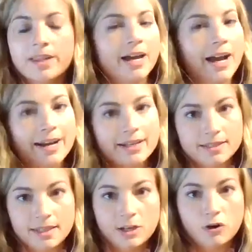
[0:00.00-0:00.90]
the
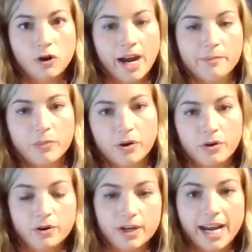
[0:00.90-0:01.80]
highest crime
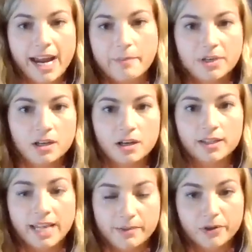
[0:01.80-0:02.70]
per capita
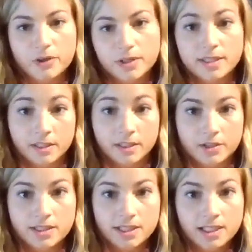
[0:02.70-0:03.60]
neighborhoods in our
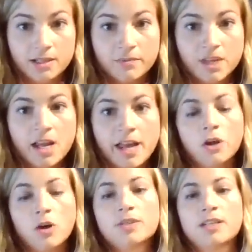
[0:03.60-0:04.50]
city and
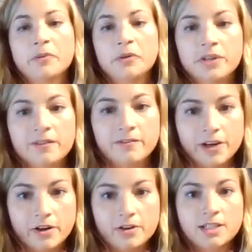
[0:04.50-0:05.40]
host community
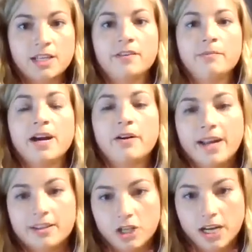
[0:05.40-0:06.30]
fairs, give them out
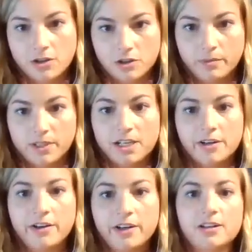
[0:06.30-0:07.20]
educational
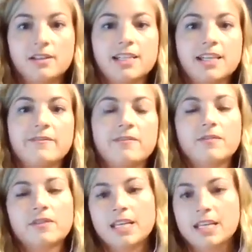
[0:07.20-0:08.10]
materials, give
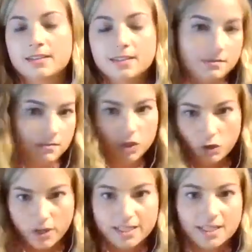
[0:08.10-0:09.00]
kids
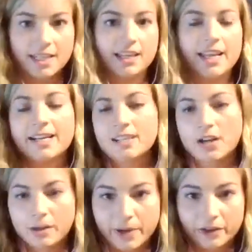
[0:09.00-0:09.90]
treats that they like,
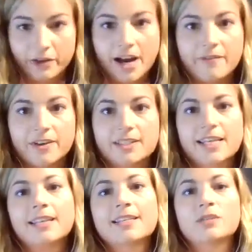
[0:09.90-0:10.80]
talk about our office,
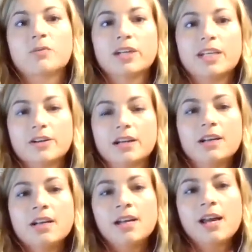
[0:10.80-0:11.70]
say, listen, we're here to
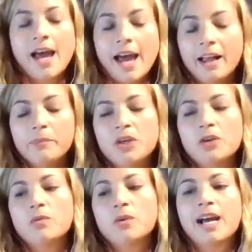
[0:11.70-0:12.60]
help
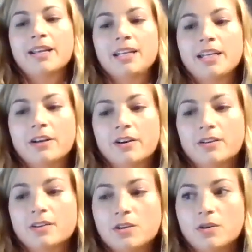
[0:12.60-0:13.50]
you. We're not here
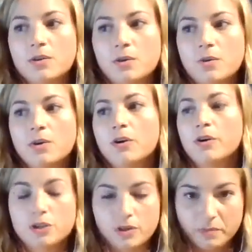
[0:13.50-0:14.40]
to
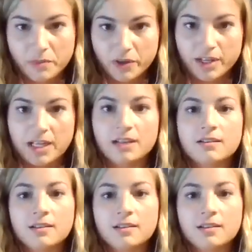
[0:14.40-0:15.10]
hurt your community.